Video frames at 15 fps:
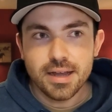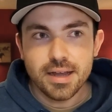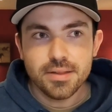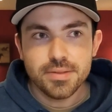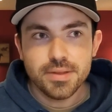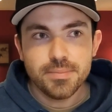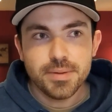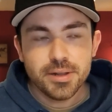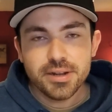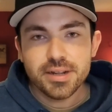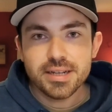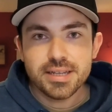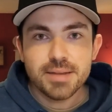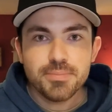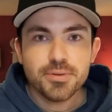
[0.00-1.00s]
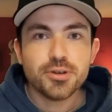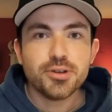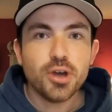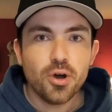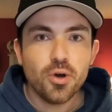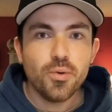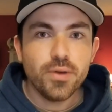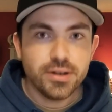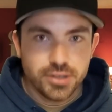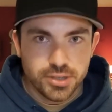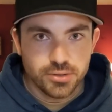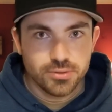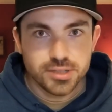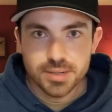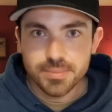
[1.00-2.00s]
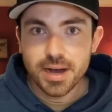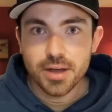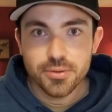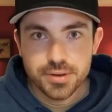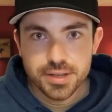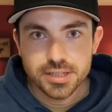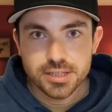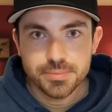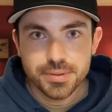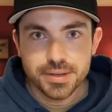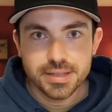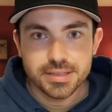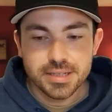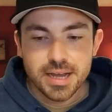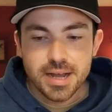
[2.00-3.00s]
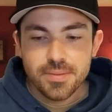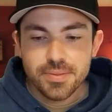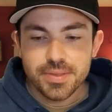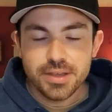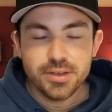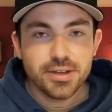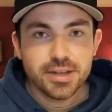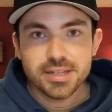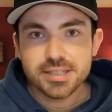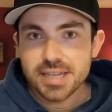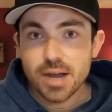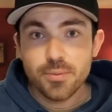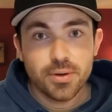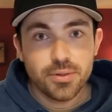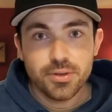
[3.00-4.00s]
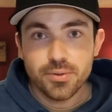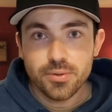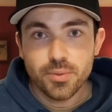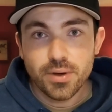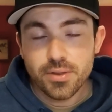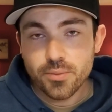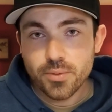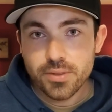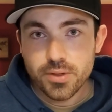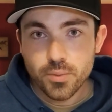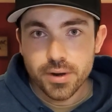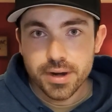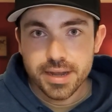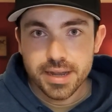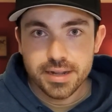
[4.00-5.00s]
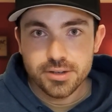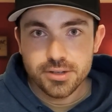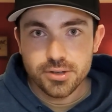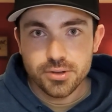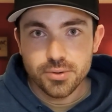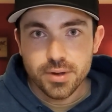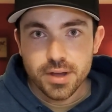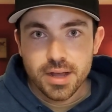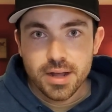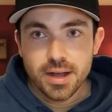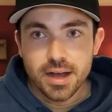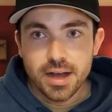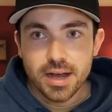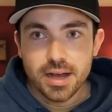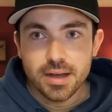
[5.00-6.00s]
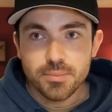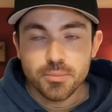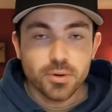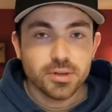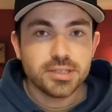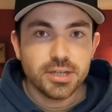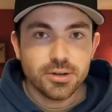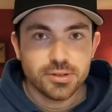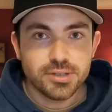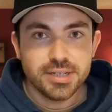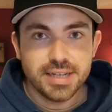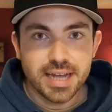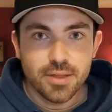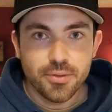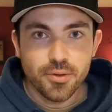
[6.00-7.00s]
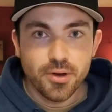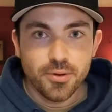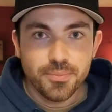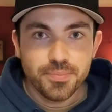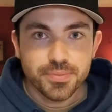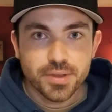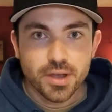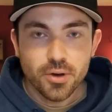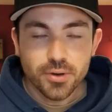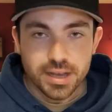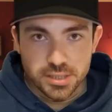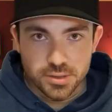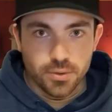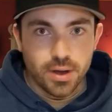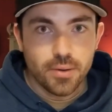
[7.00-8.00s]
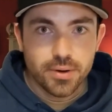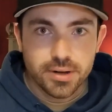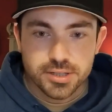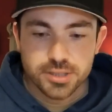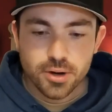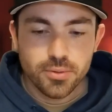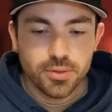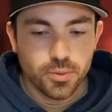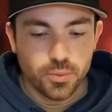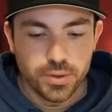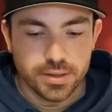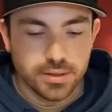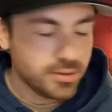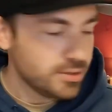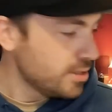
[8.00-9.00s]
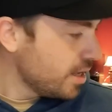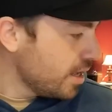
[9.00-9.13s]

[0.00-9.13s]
the ability to dip your toe into some other disciplines that you can decide whether you want to get into more seriously down the road. Okay, so I want to start with the wheels.